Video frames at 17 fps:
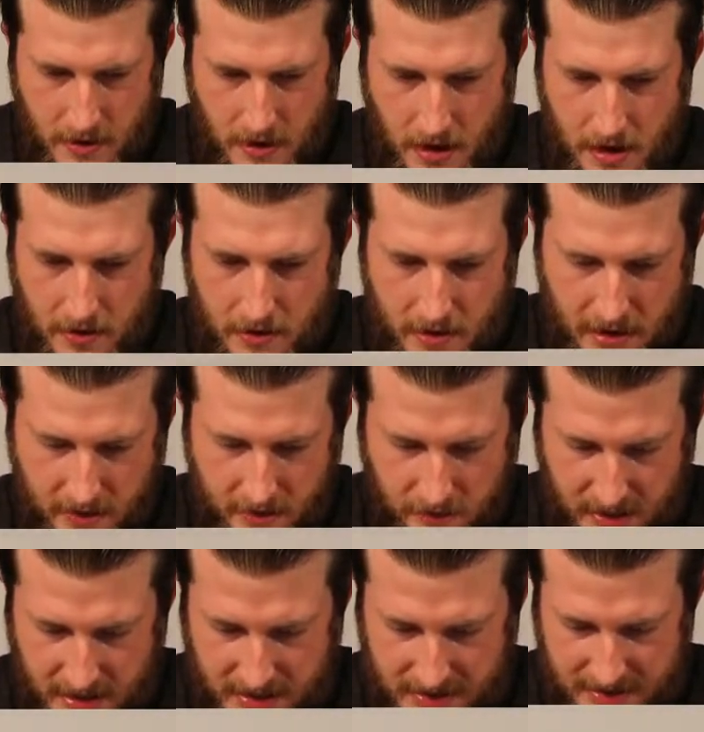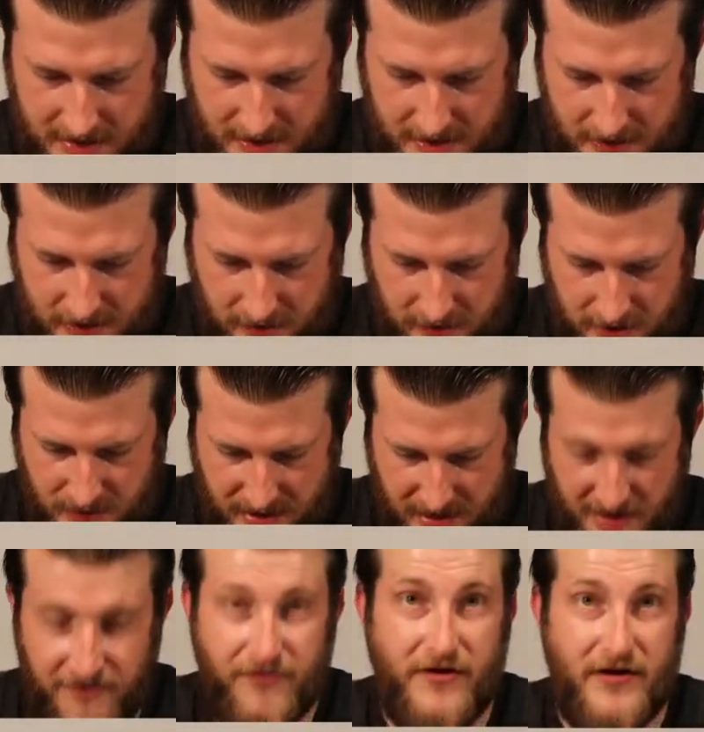All right, we got a Cenoscorch
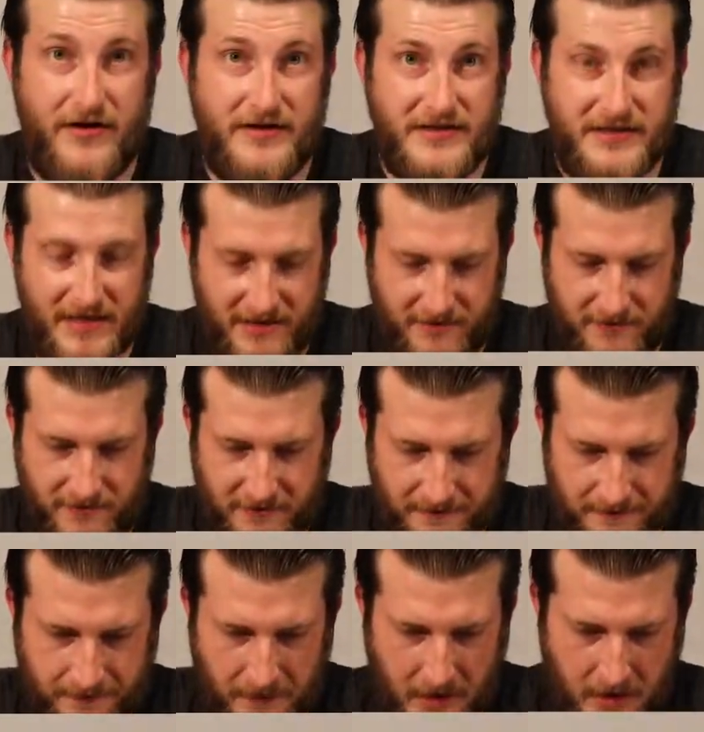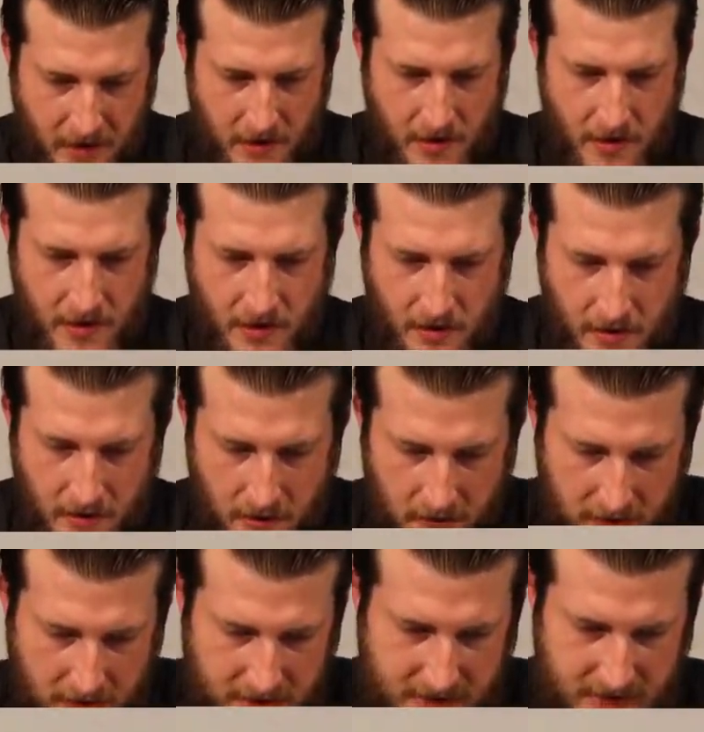pack for our second one.
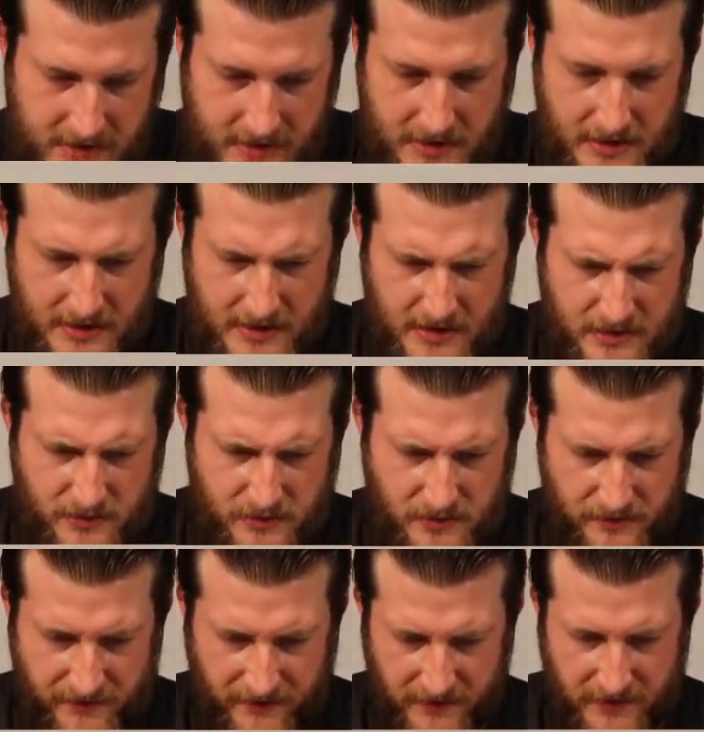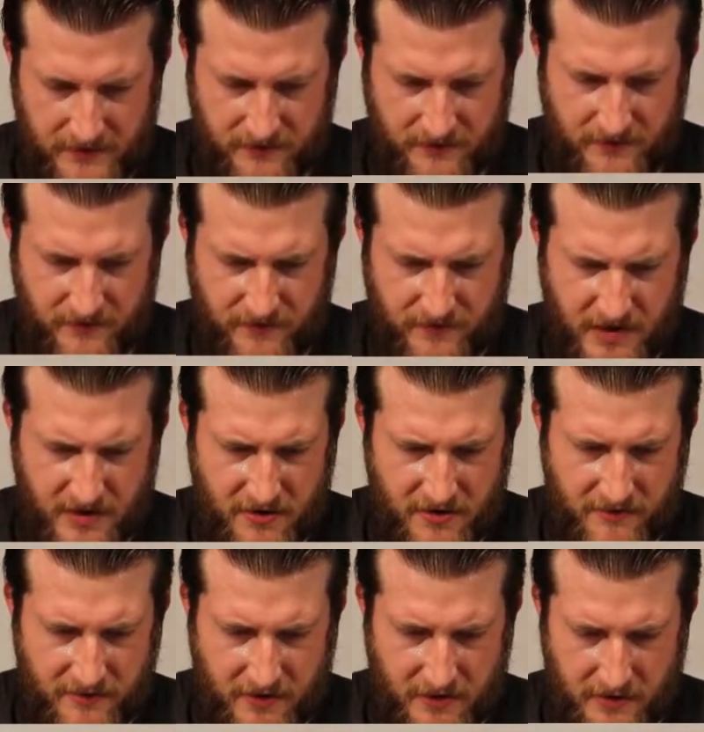Let's see, this one feels
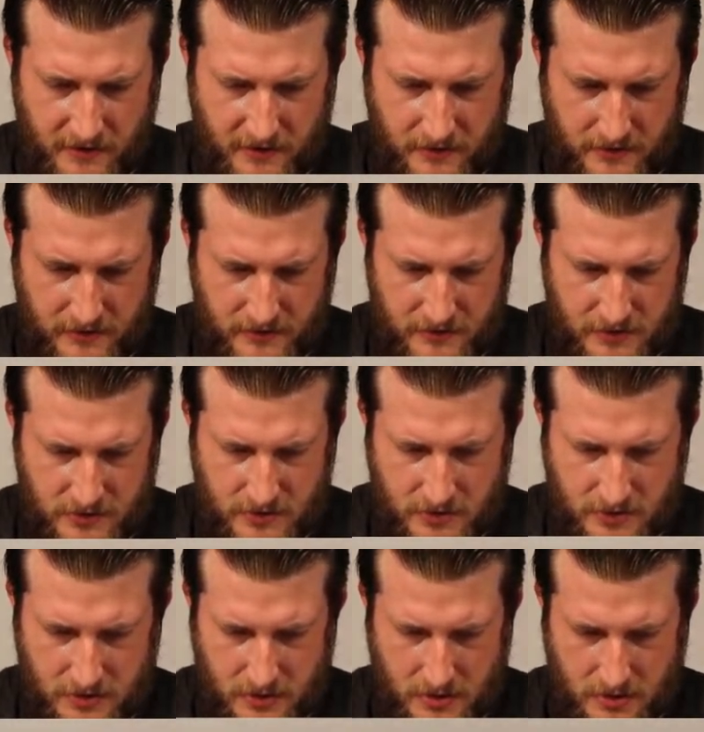very, very loose.